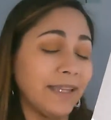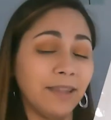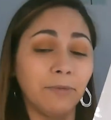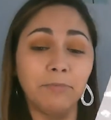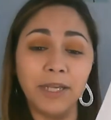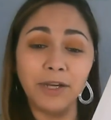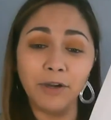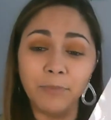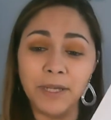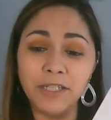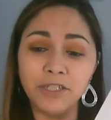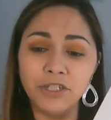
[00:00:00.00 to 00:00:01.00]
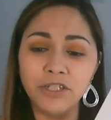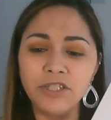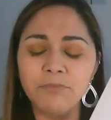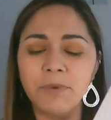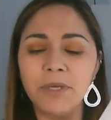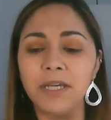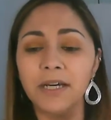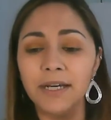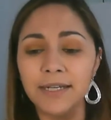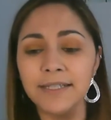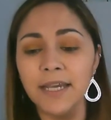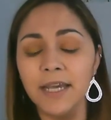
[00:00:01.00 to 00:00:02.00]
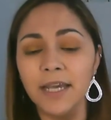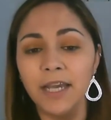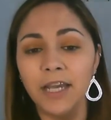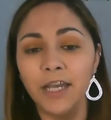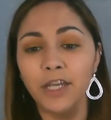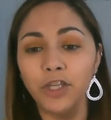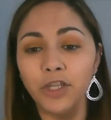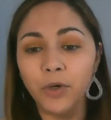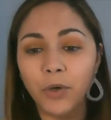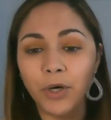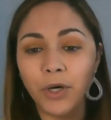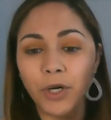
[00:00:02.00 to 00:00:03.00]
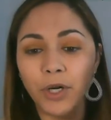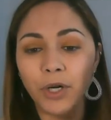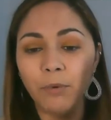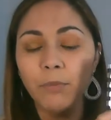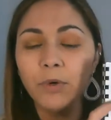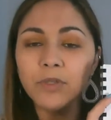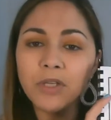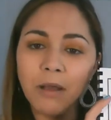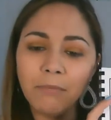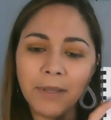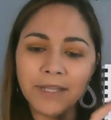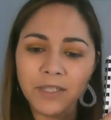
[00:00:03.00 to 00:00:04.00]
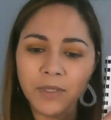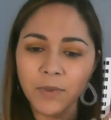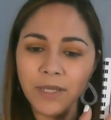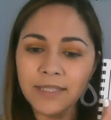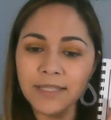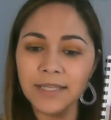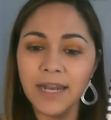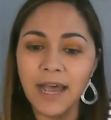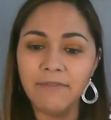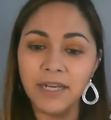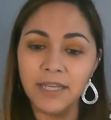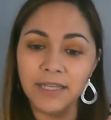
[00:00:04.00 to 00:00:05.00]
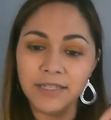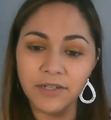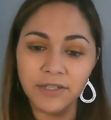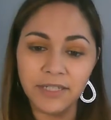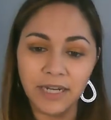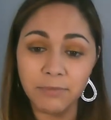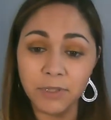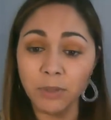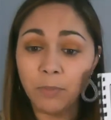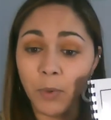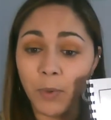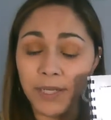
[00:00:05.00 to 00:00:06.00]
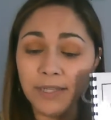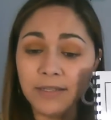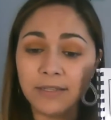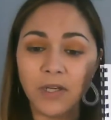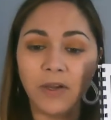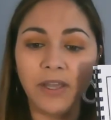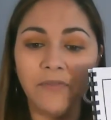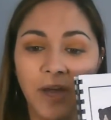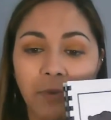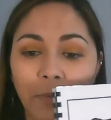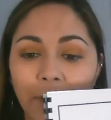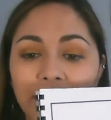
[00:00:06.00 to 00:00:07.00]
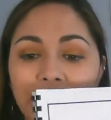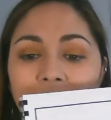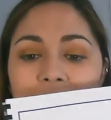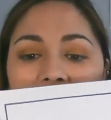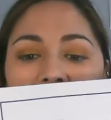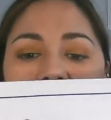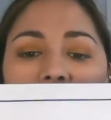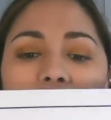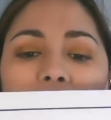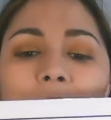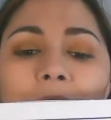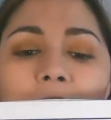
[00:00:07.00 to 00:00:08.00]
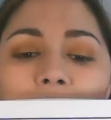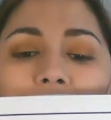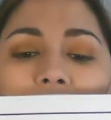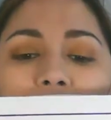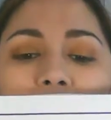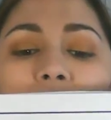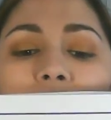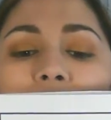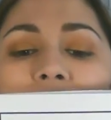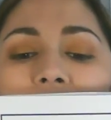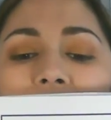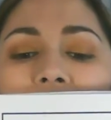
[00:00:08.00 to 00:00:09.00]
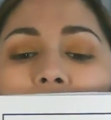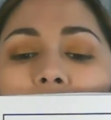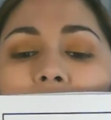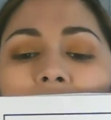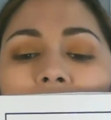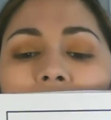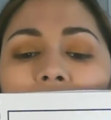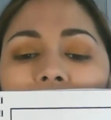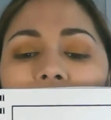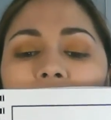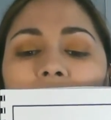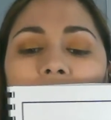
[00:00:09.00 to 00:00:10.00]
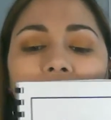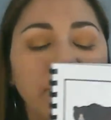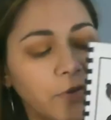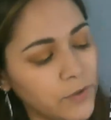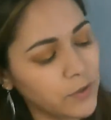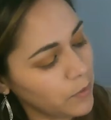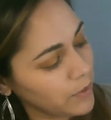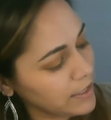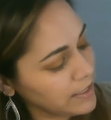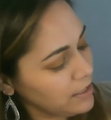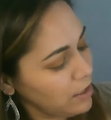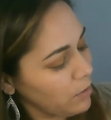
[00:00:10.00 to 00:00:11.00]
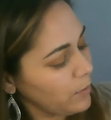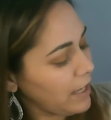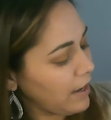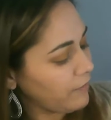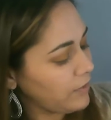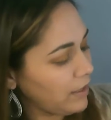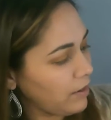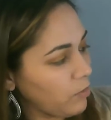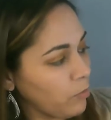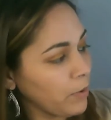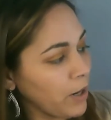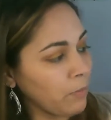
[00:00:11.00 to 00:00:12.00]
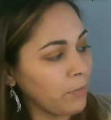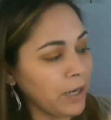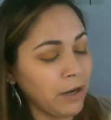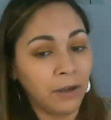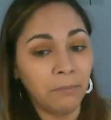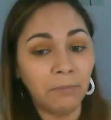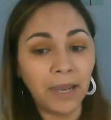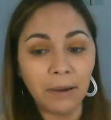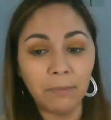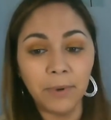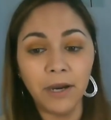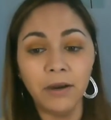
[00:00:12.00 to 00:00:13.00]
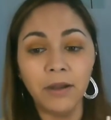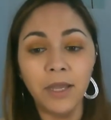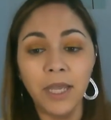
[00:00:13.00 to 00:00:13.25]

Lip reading: the bigger pictures because your most complex students could have an easier time to point. So if I wanted to say, that's why we introduced labels. So if you notice here, we have the label brown bear and black bear.